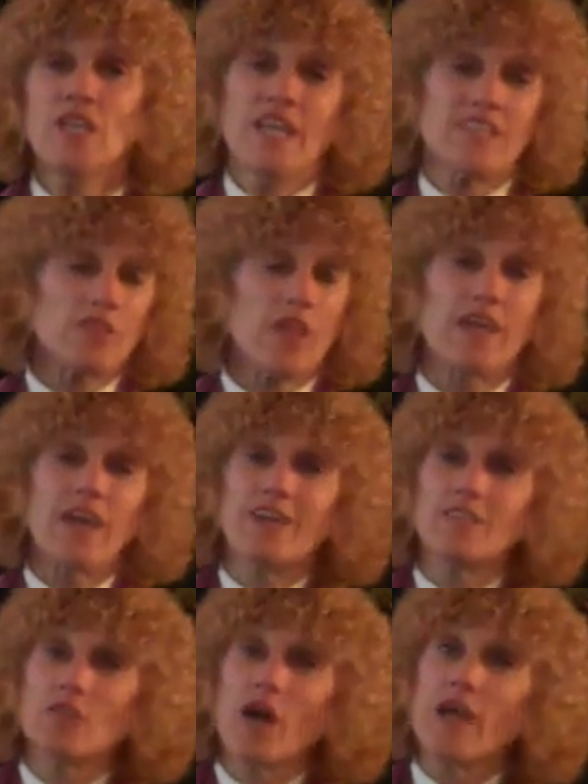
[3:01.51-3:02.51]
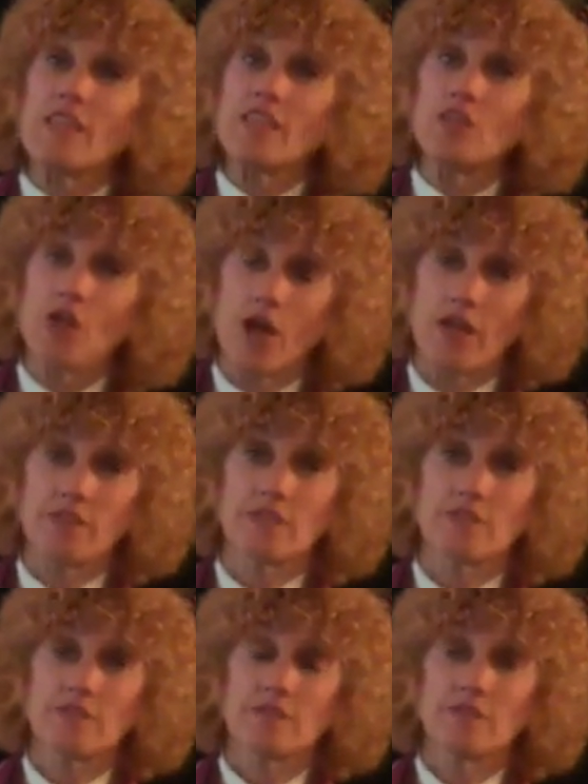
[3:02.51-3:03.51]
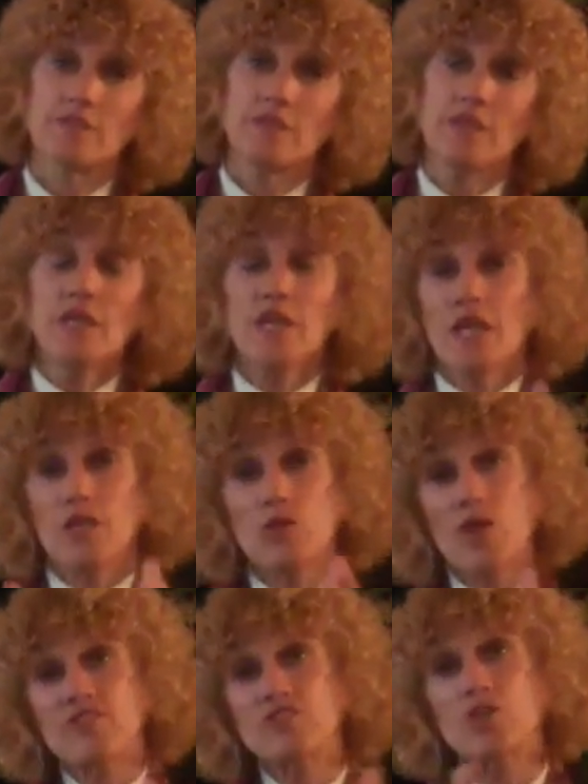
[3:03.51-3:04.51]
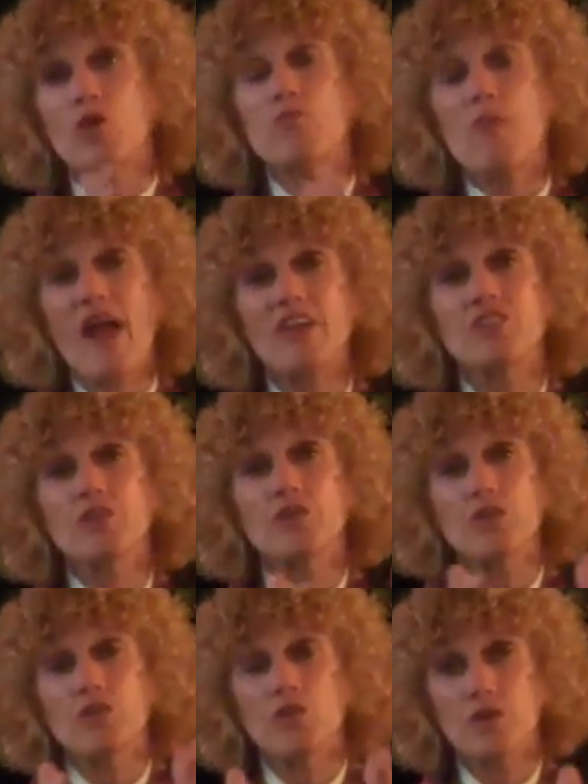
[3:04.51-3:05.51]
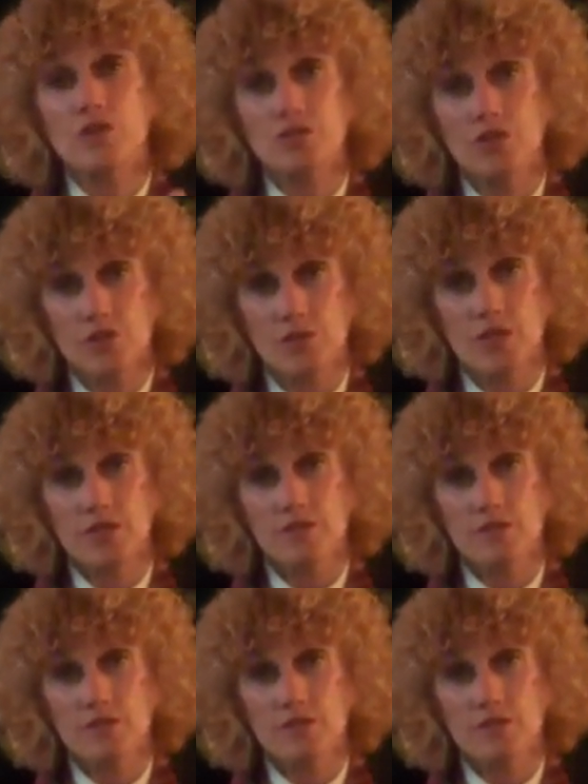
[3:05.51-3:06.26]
It's like untying the knot, and you have to go back there in order to do it.